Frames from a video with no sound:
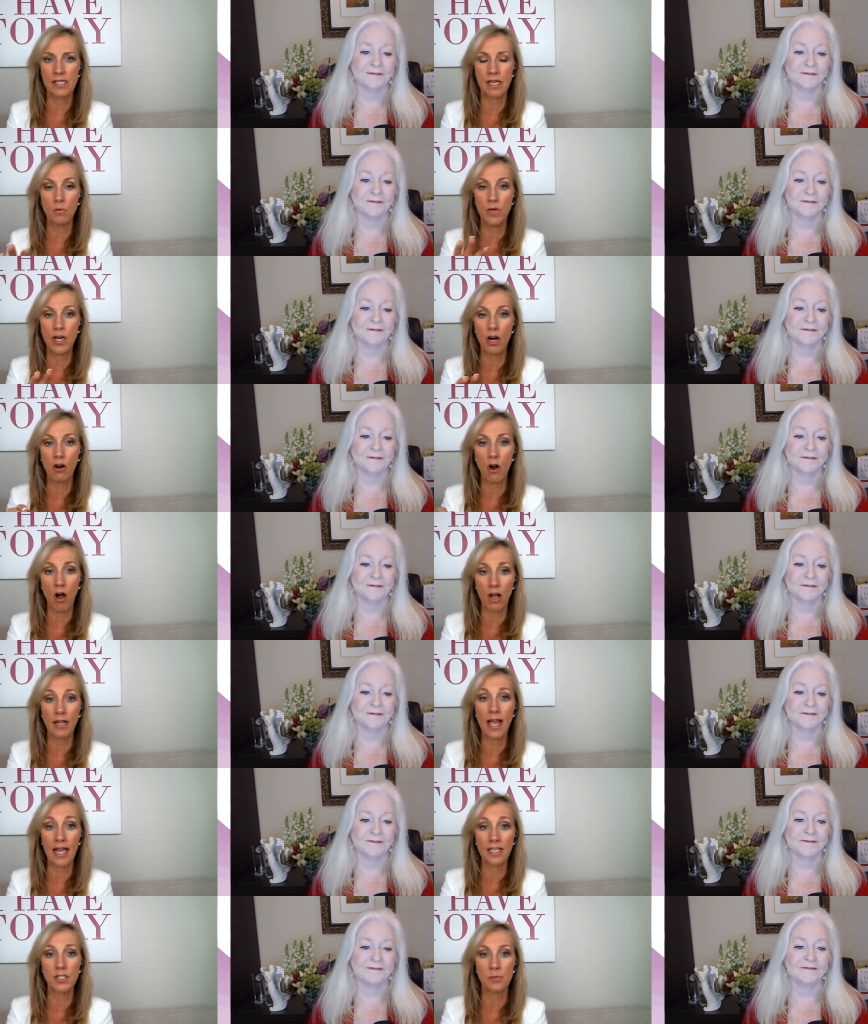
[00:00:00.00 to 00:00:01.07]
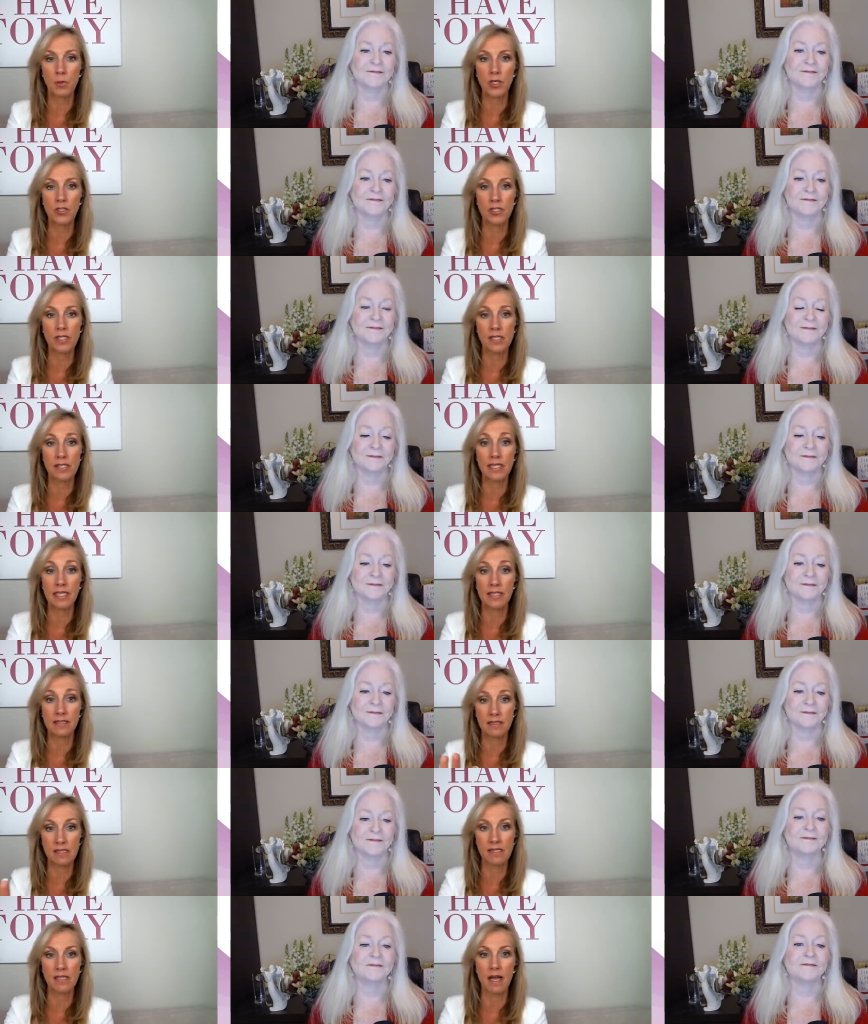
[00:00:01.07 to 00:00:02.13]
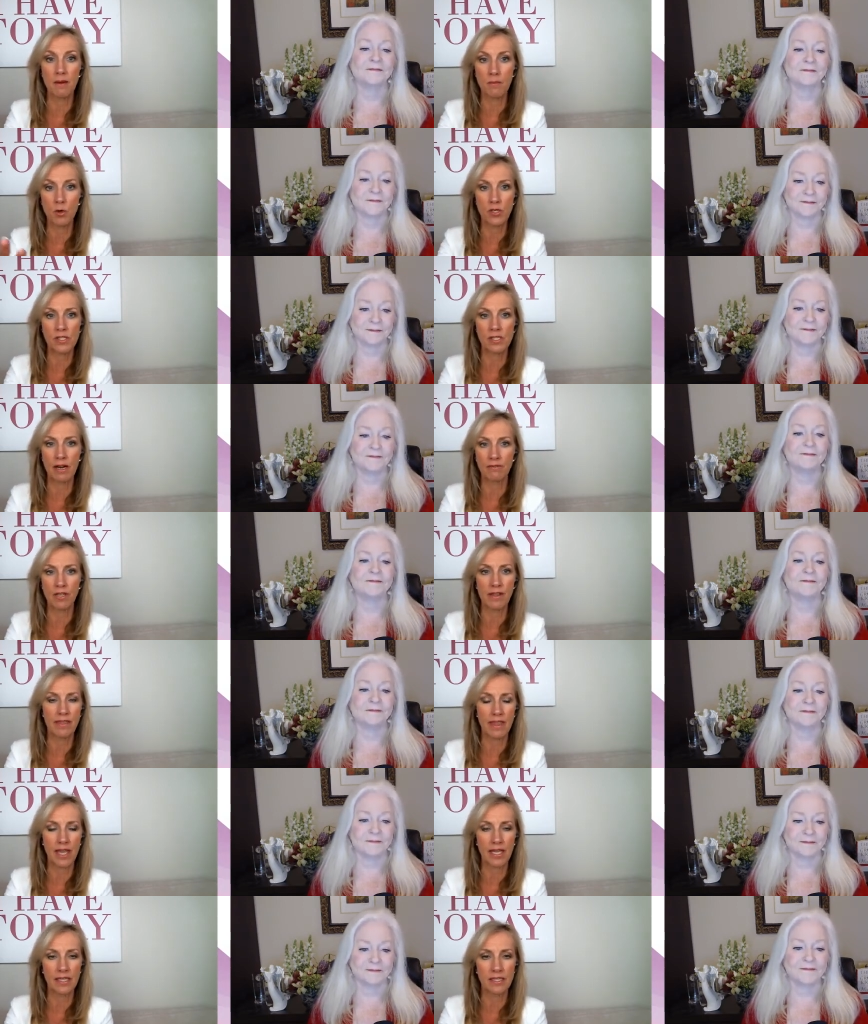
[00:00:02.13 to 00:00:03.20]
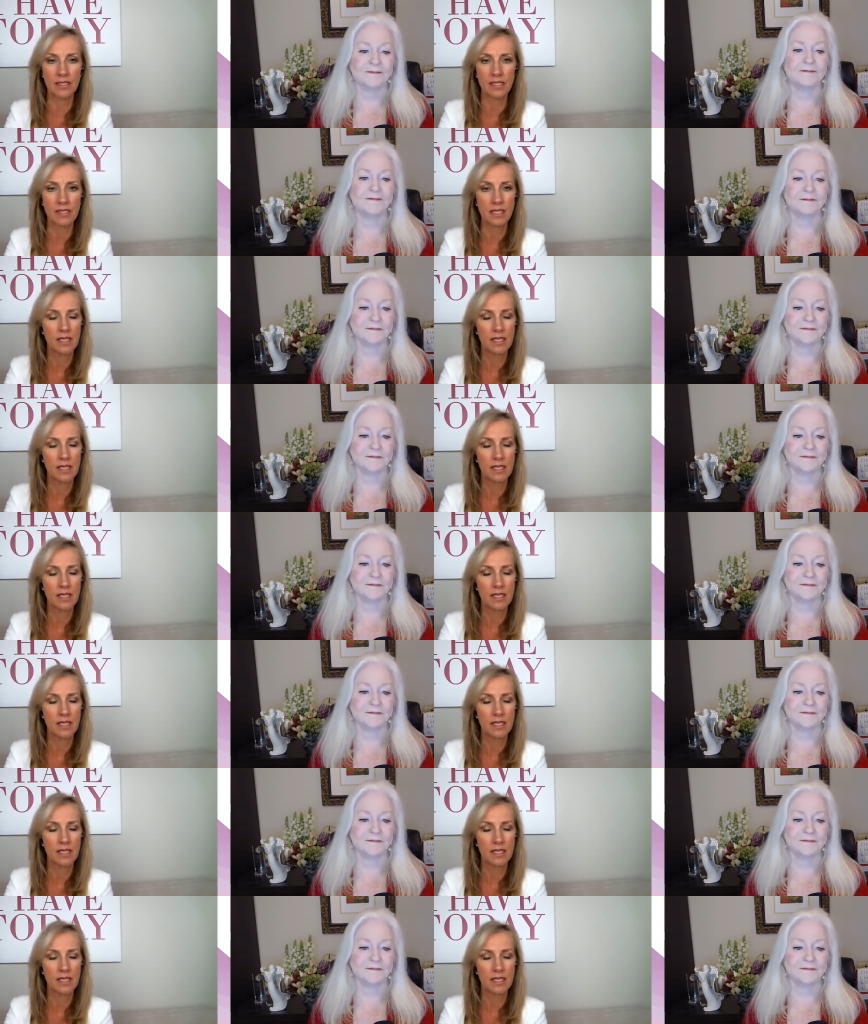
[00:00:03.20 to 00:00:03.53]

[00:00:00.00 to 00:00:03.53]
Speaker 1: we are all experts in some or several things.